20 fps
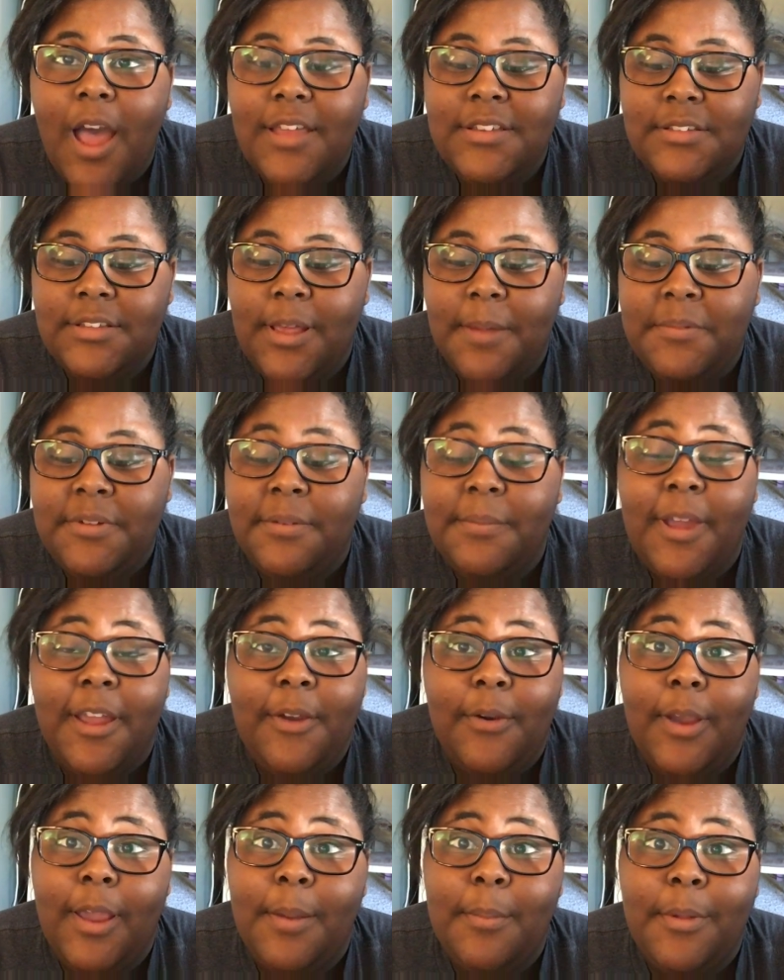I slept in my
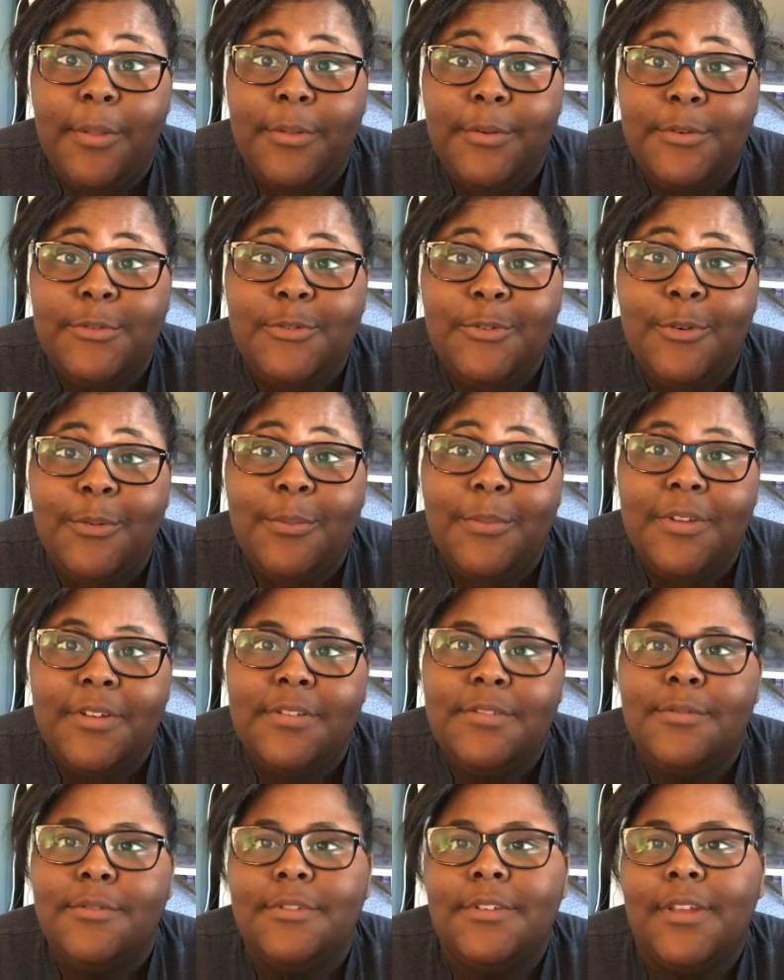grandmother's room
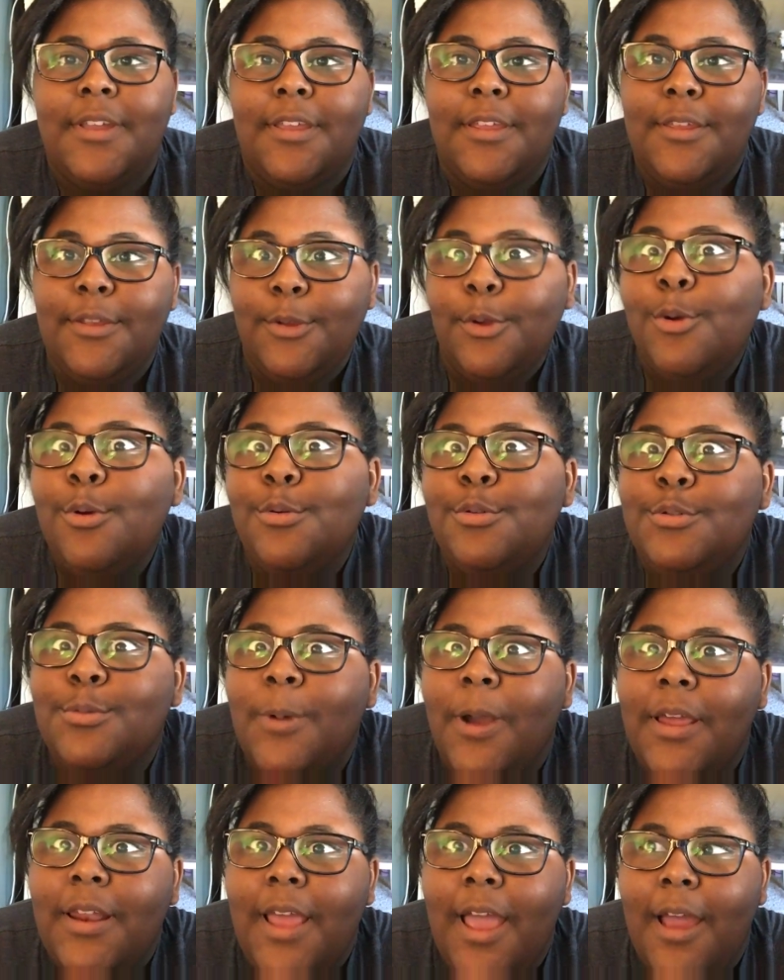because it was like a huge
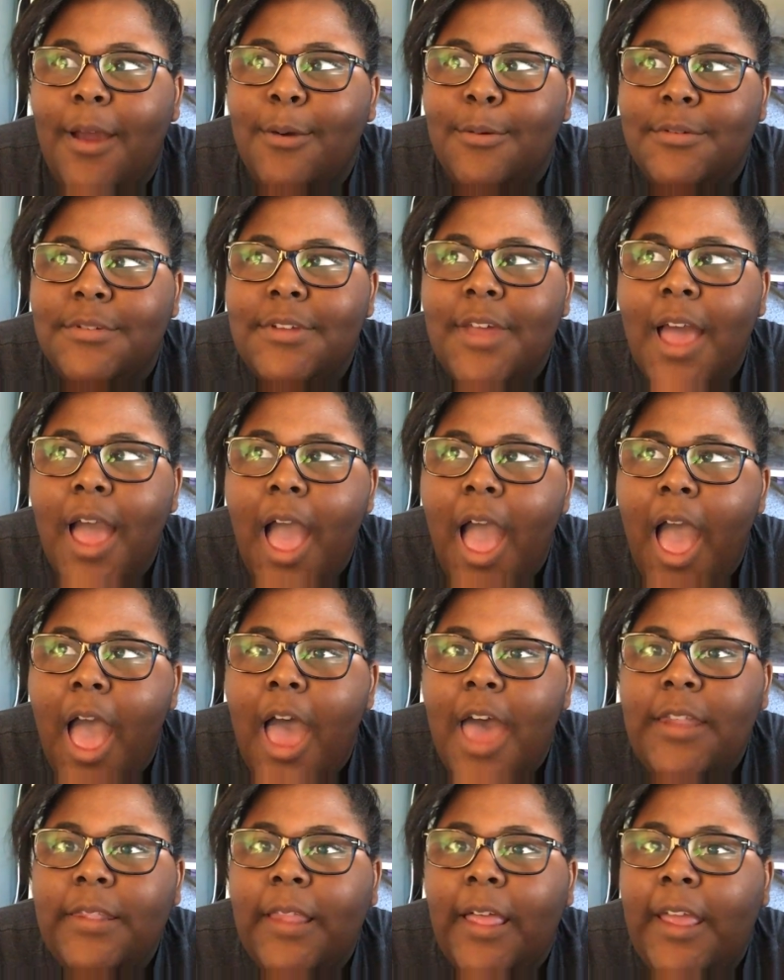white house
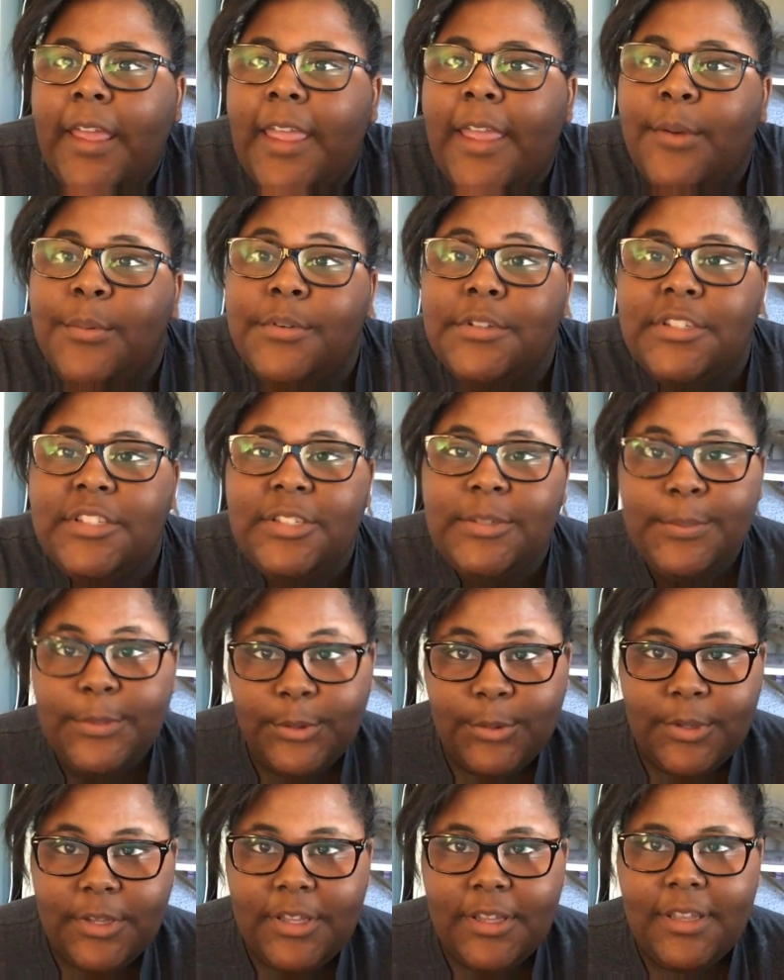and like it was
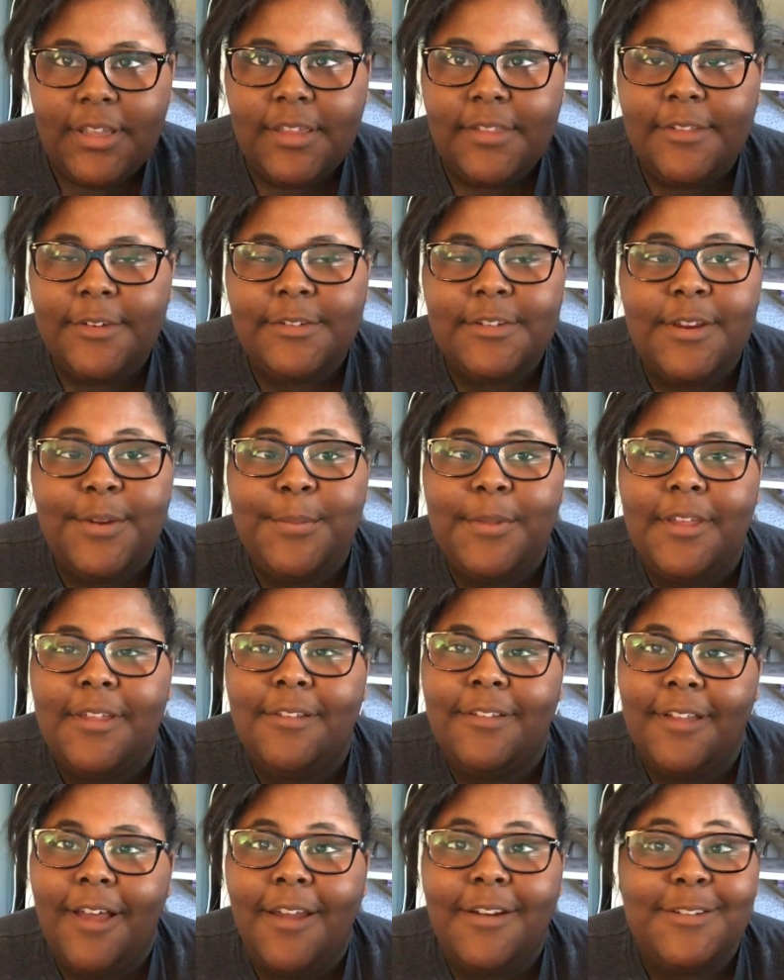spooky. There's gonna be a
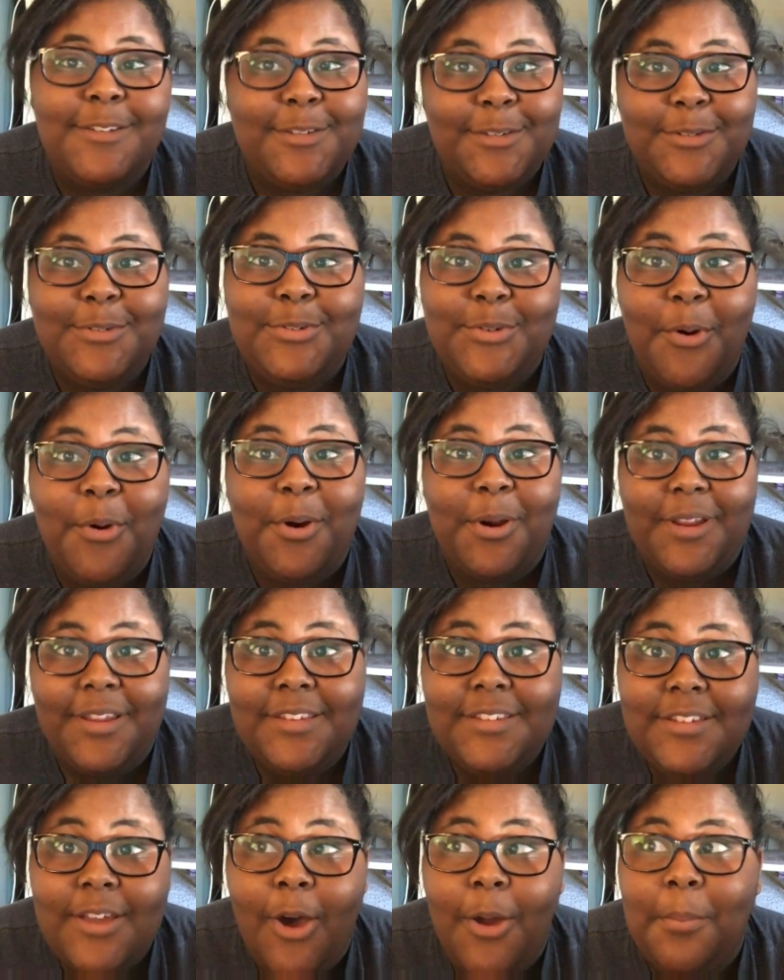lot of
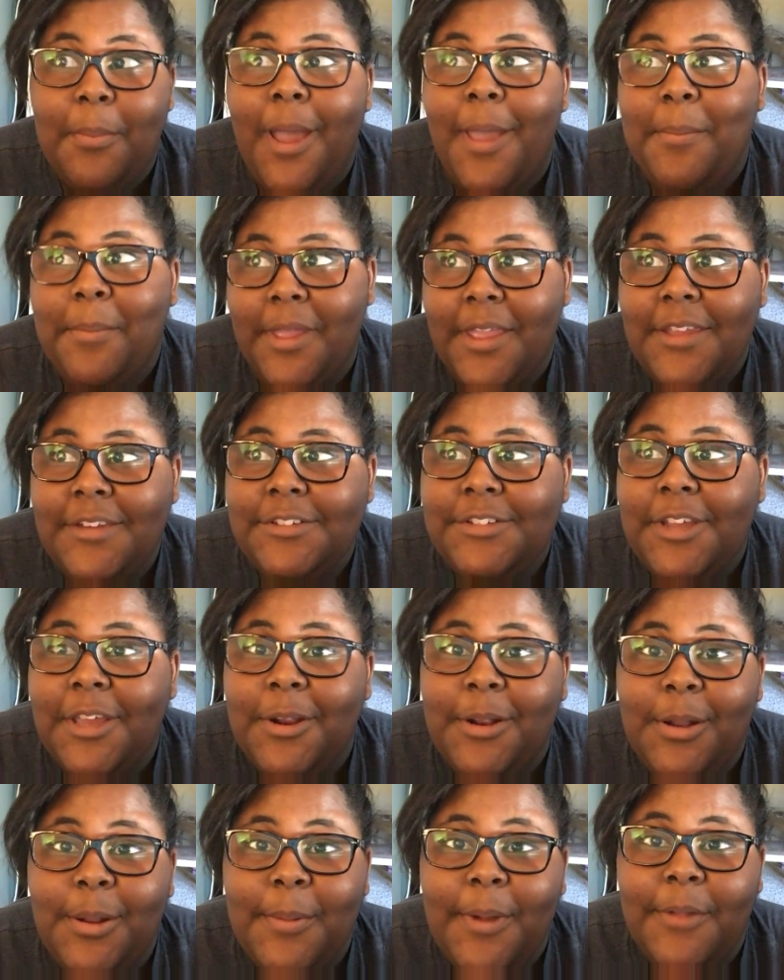stories on my main
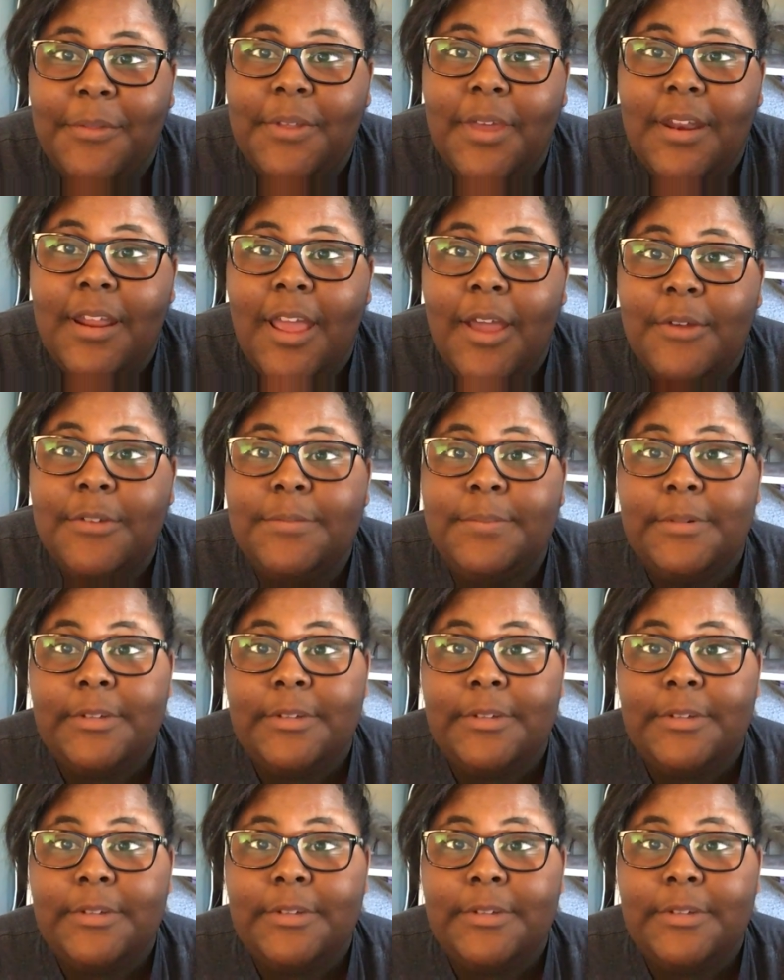channel about that house